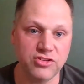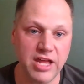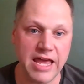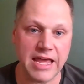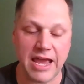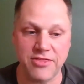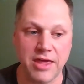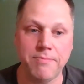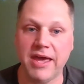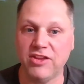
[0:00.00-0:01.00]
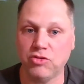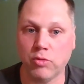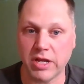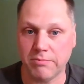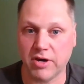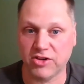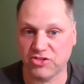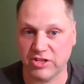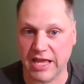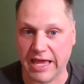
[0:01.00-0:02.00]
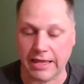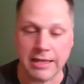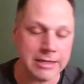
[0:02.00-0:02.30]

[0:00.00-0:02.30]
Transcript: day and they pay $20 a day.